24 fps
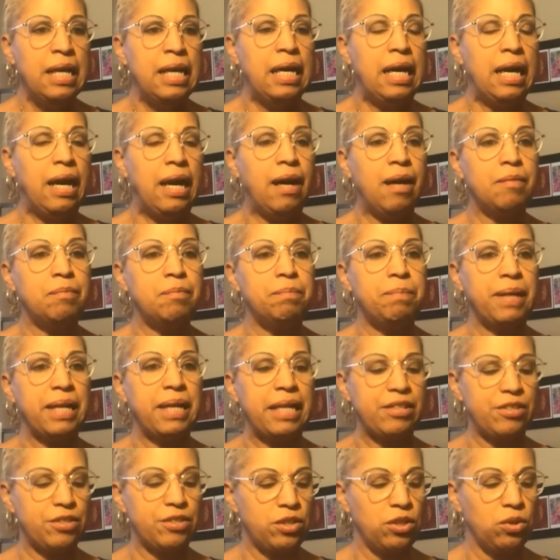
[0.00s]
But I
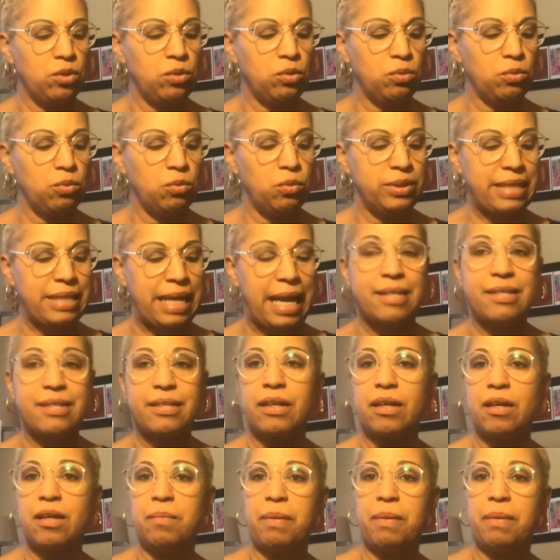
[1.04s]
still was
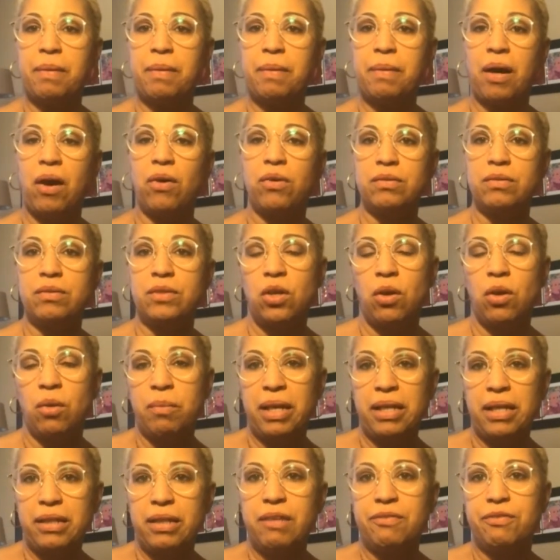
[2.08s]
asking about,
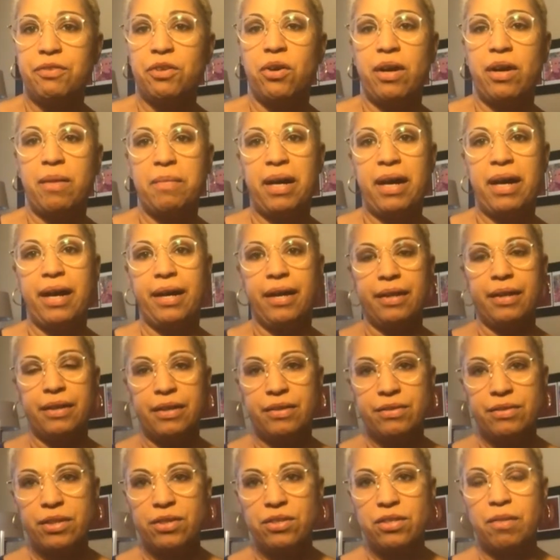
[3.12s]
my liver.
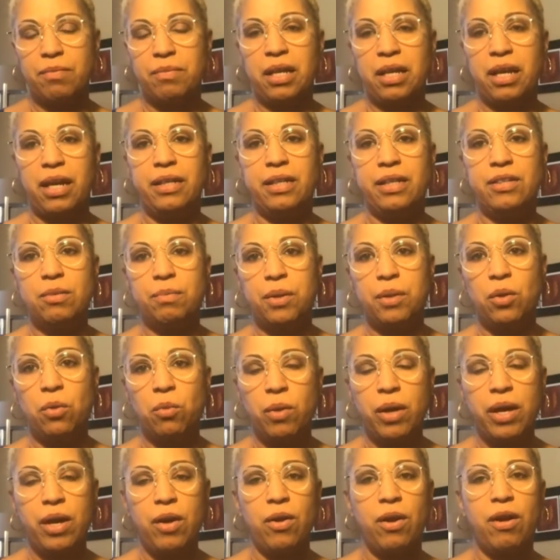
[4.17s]
Is there something I need to be
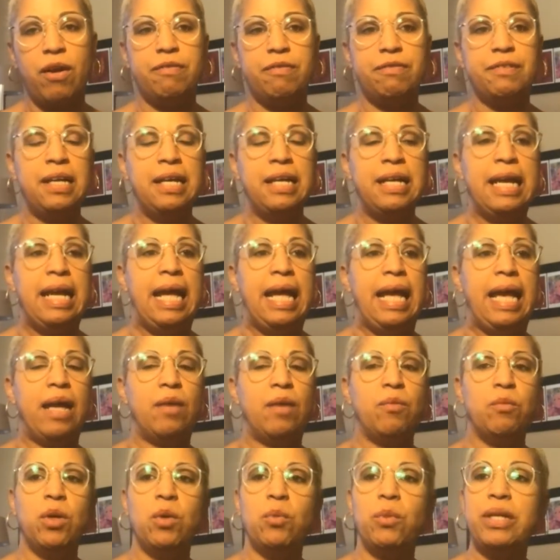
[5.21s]
aware of? And
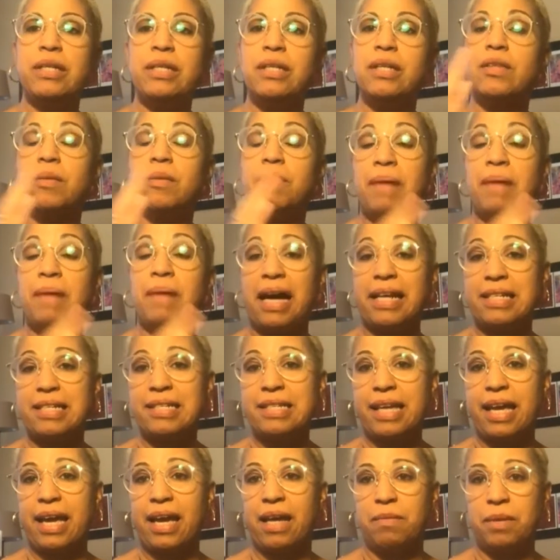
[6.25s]
when we did the body
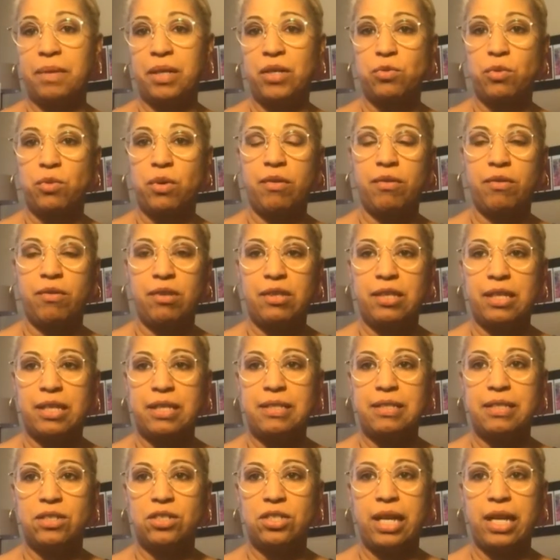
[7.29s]
scan, because one of the things
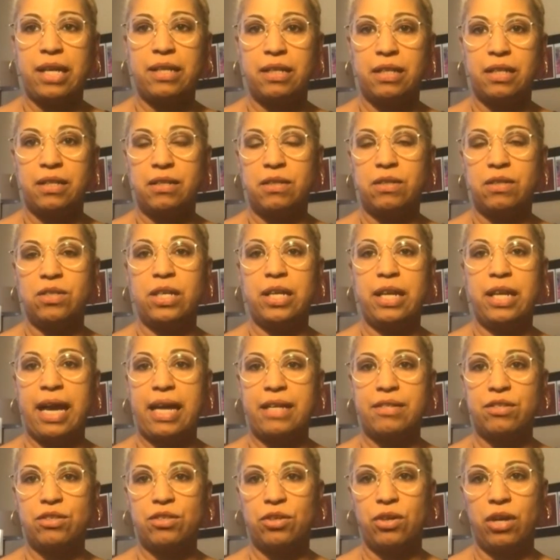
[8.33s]
that Shay does is she
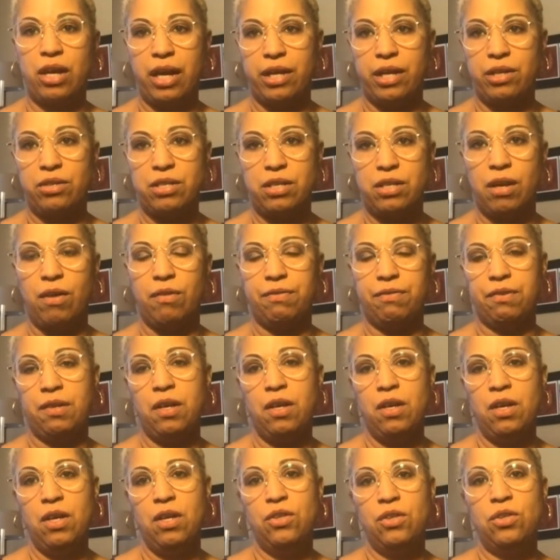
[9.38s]
asks your higher self
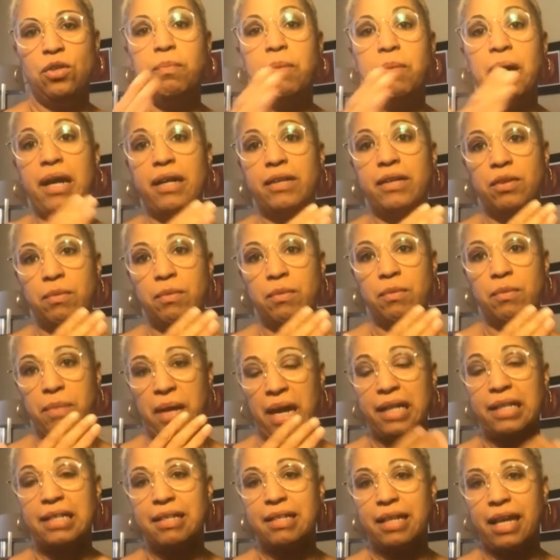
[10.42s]
to
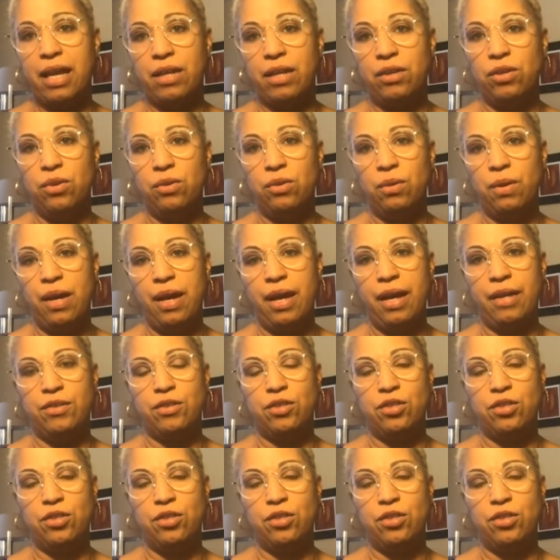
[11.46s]
body scan you. And